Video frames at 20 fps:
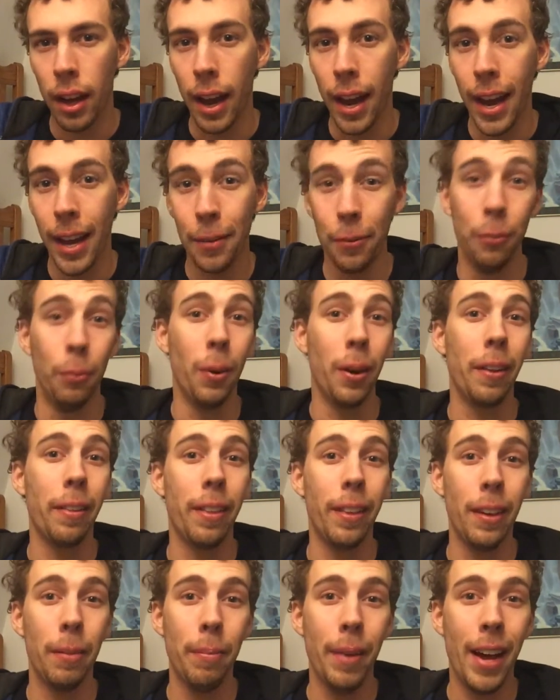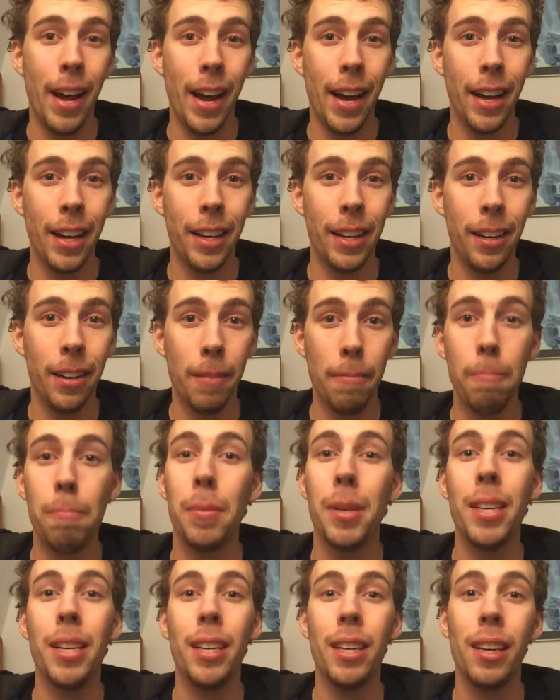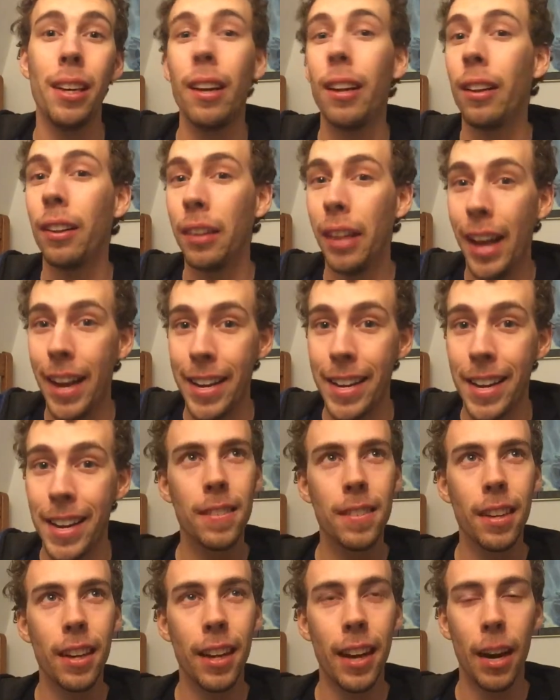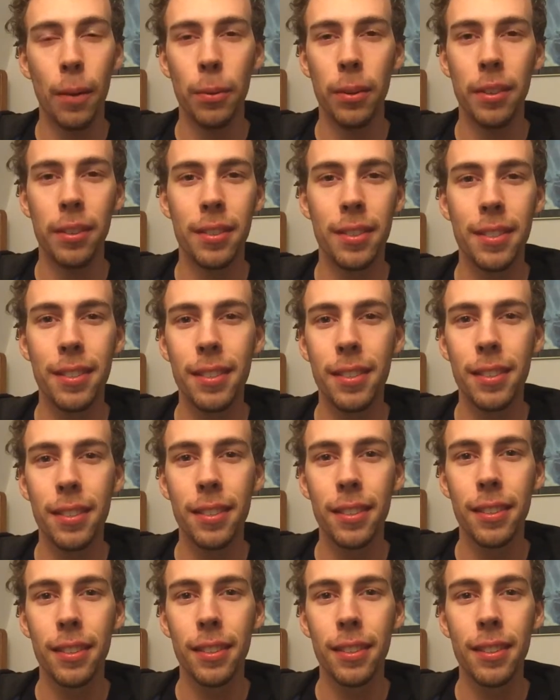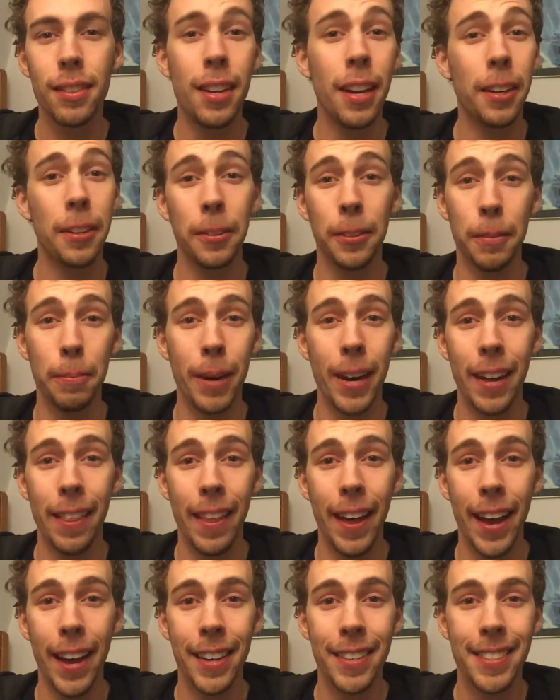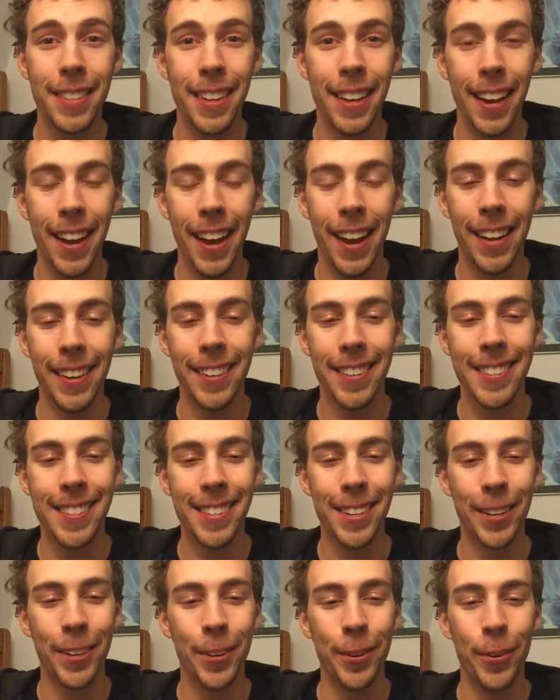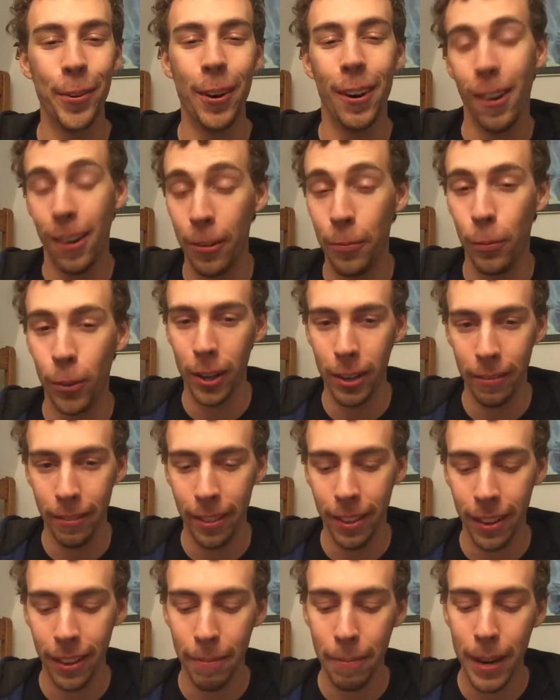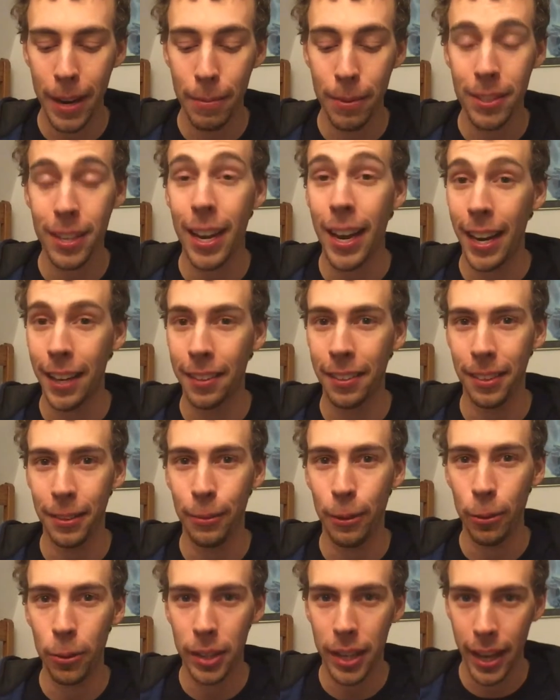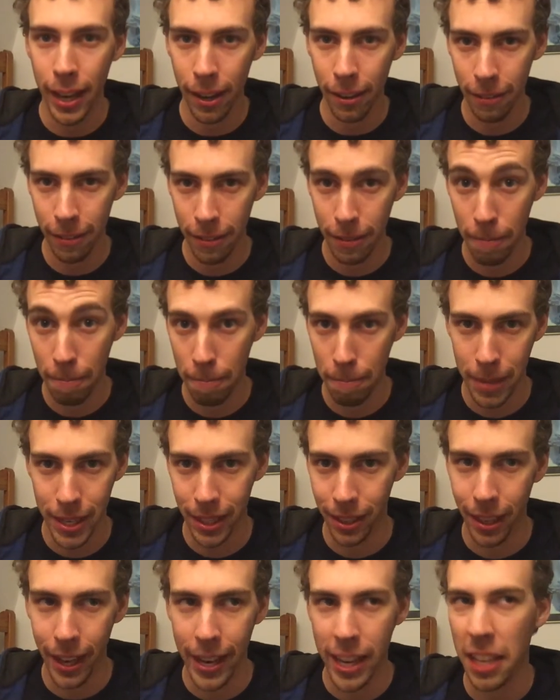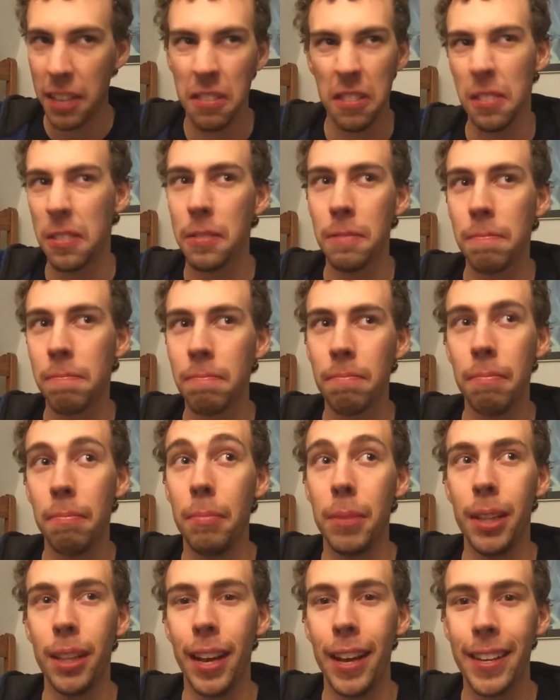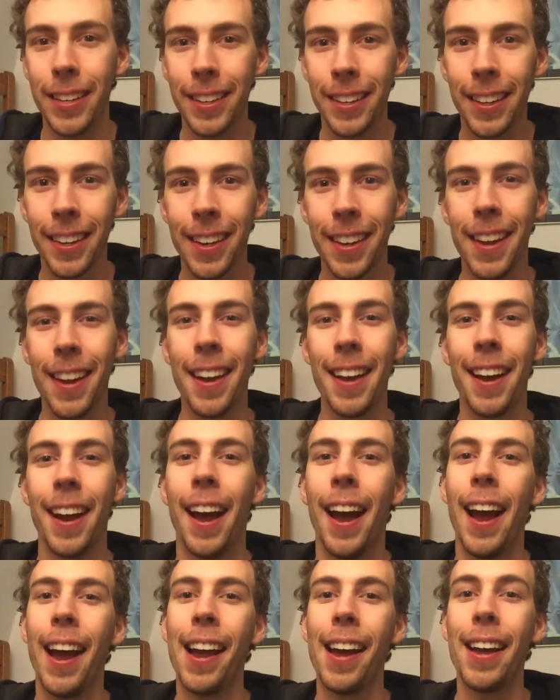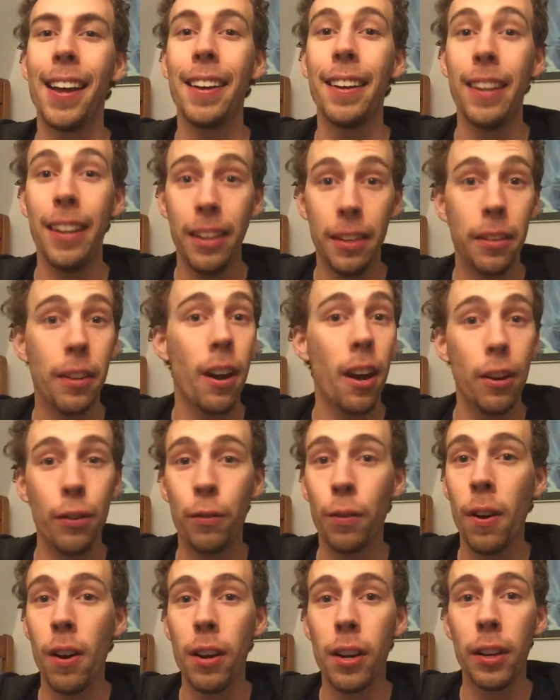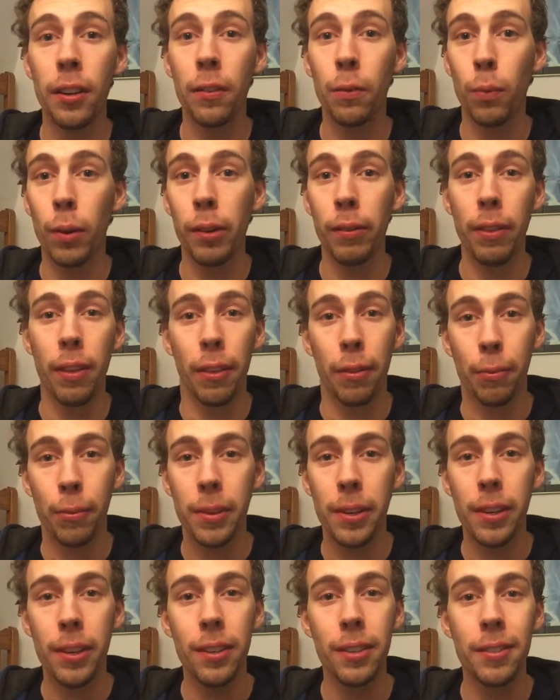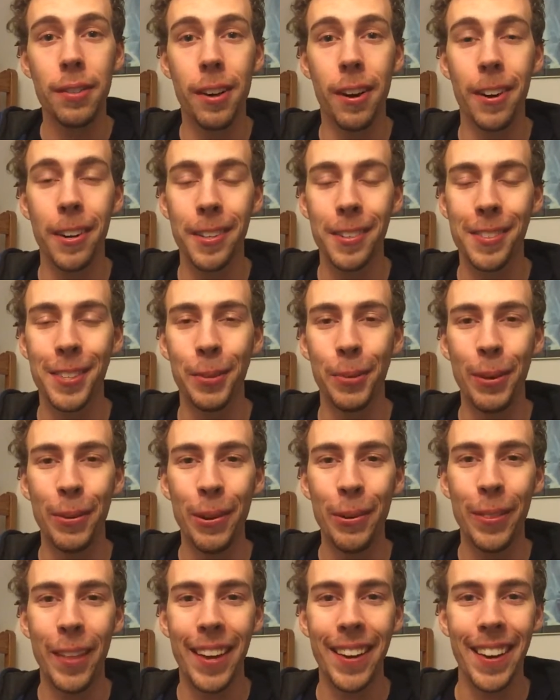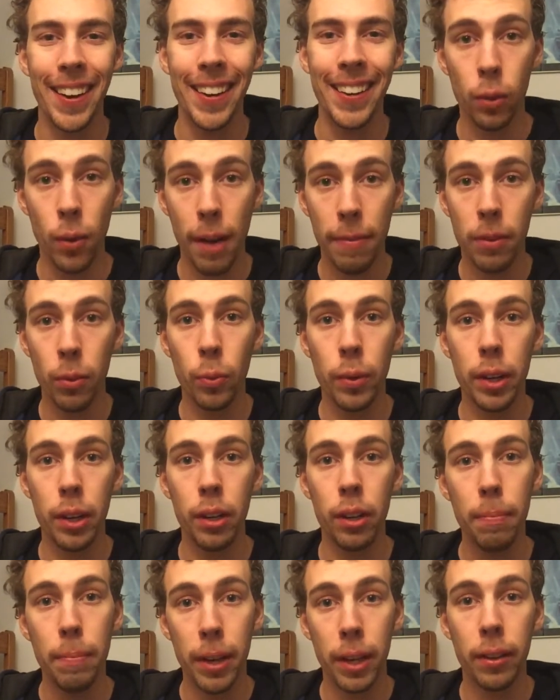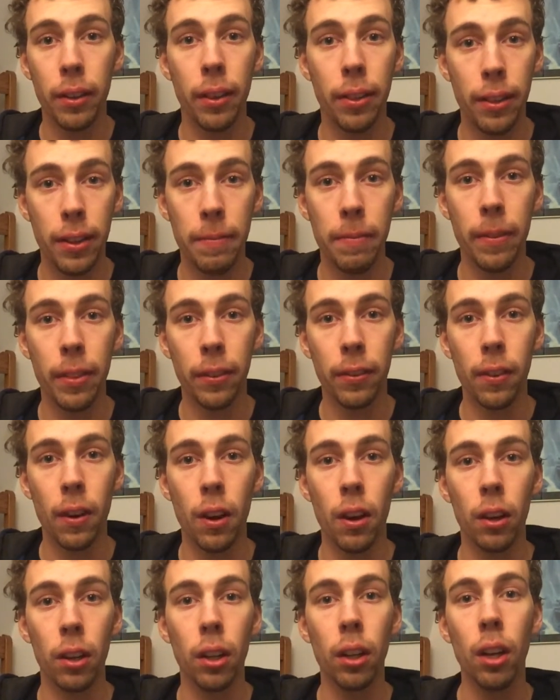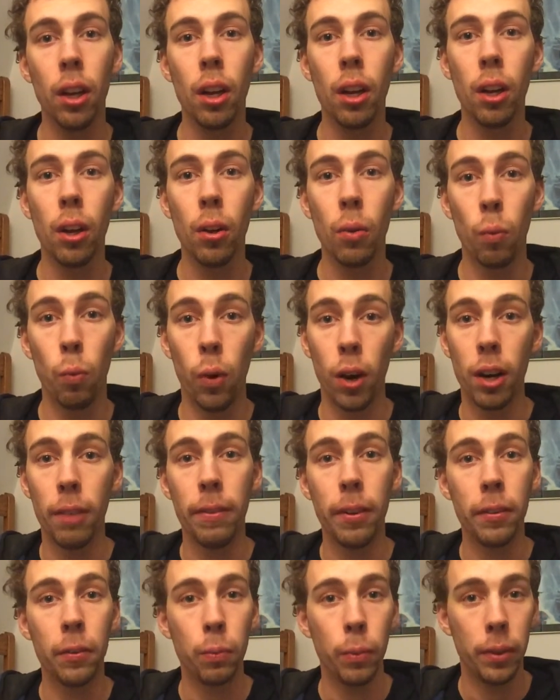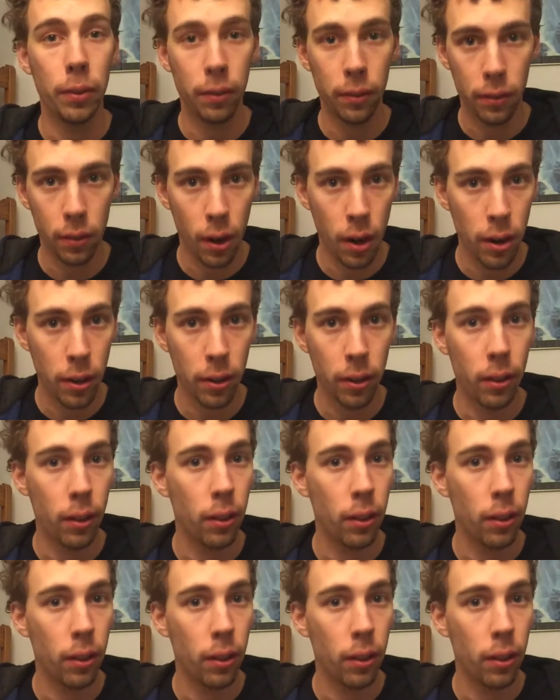and one of them had me like, and I was tickled by that. And so on of the papers I actually wrote down Me Like, just Me Like. And it got drawn as one of the three songs that we wrote that night. So after we picked the theme for the song, one of us would start